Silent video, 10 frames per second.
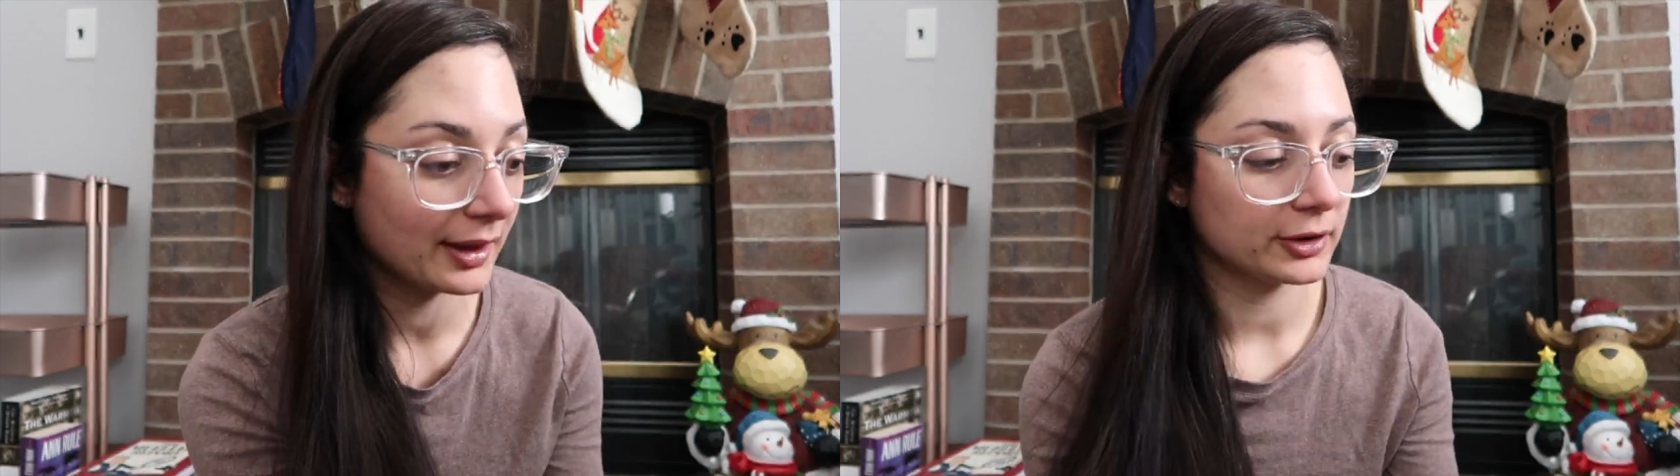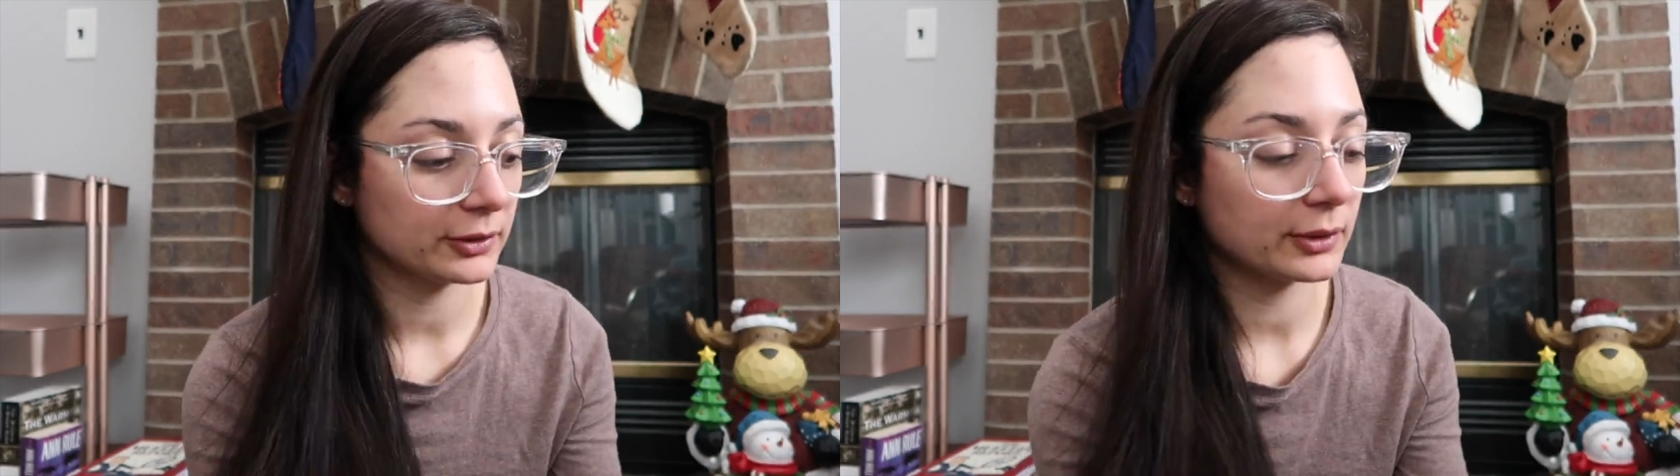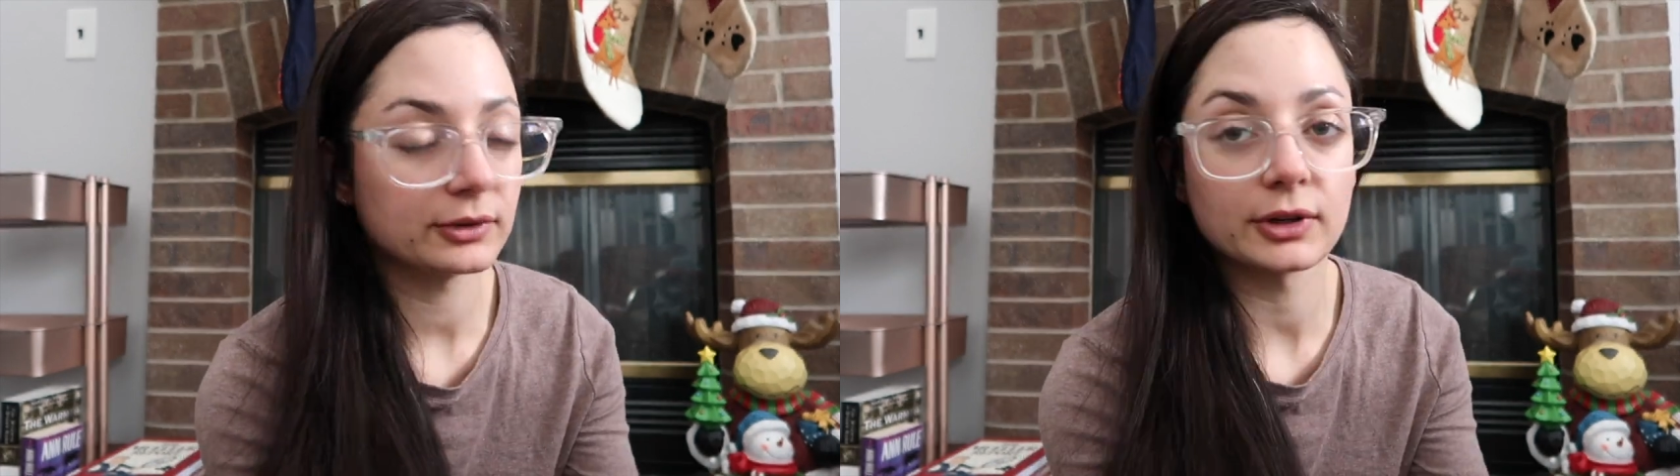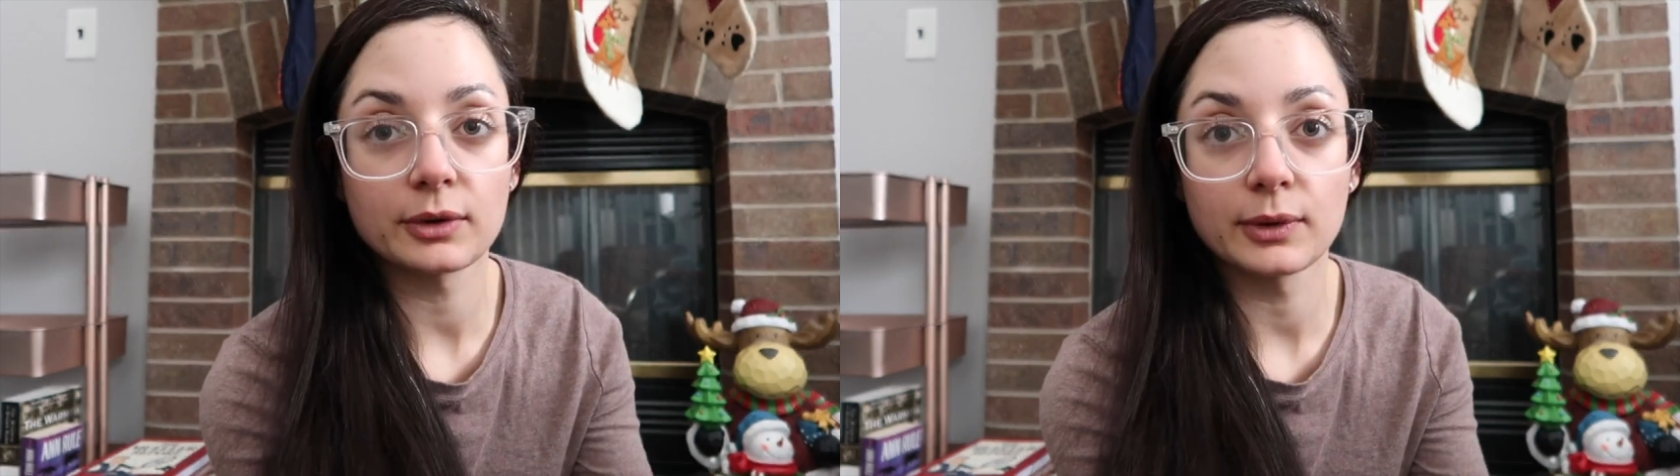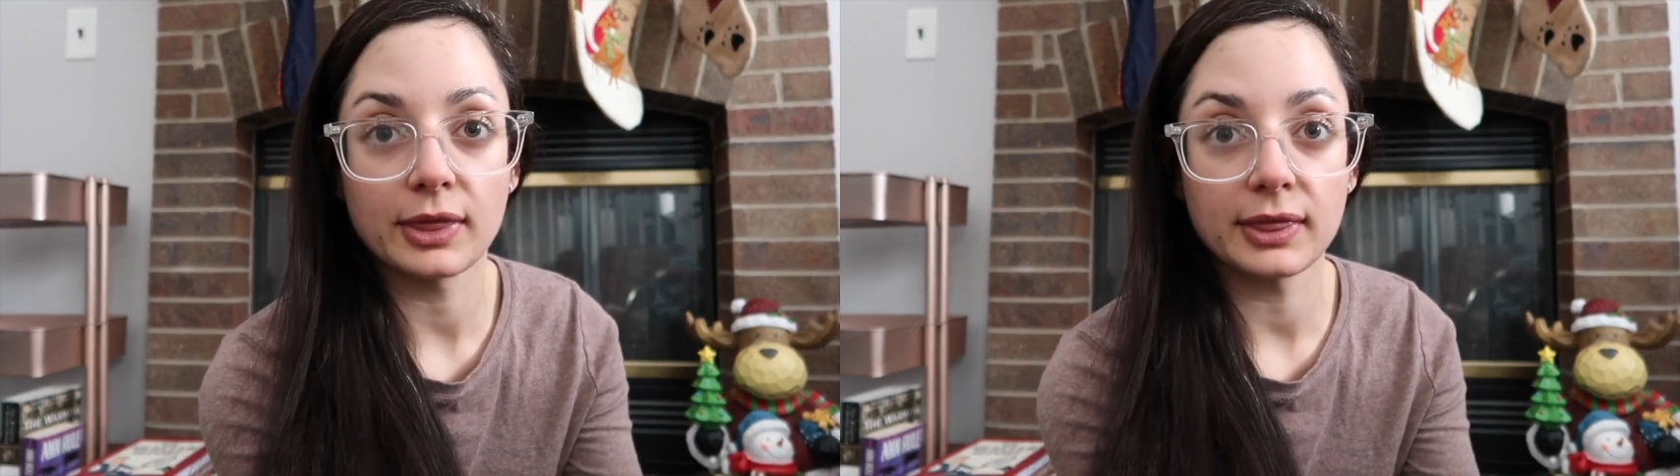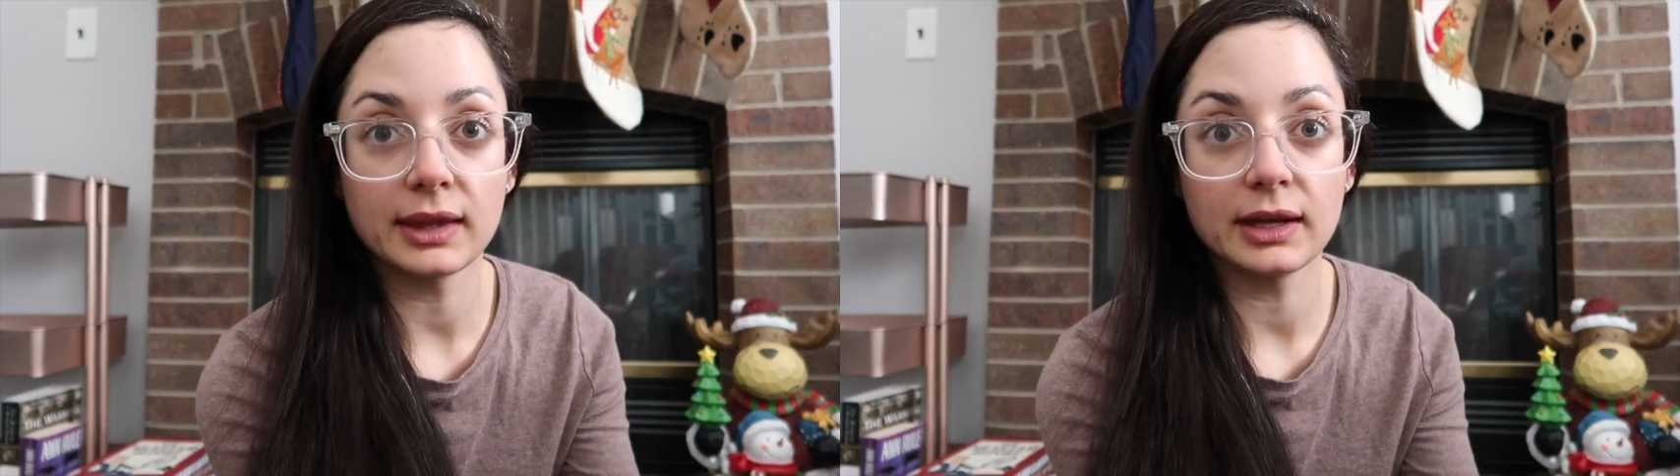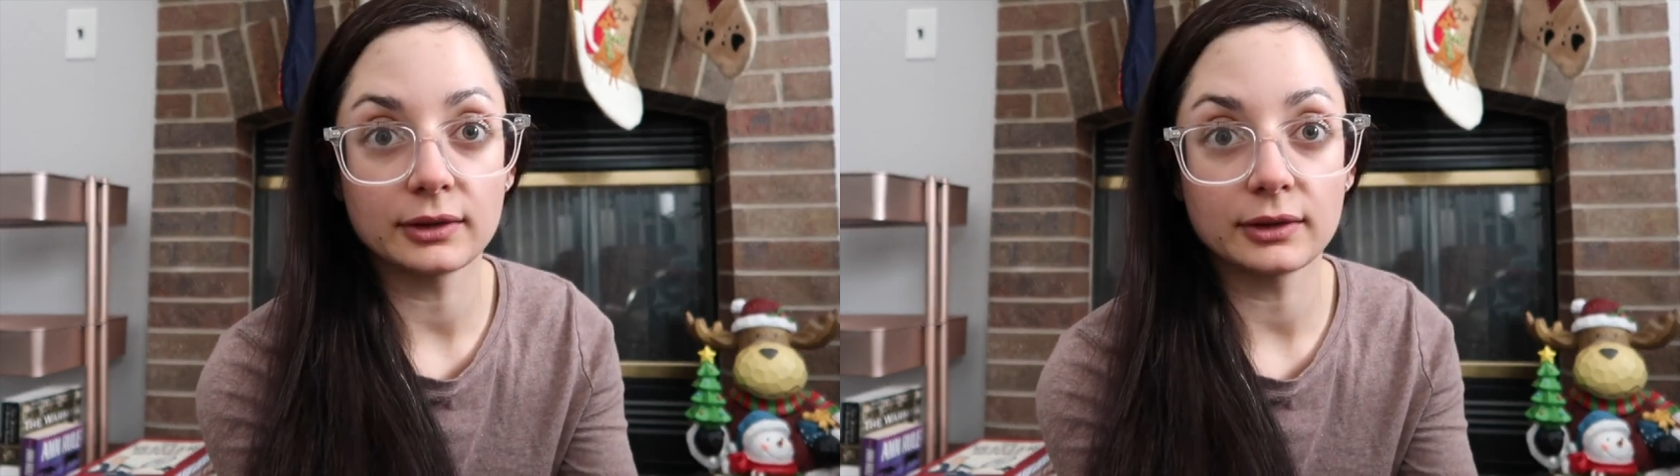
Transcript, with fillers: First we'll start with the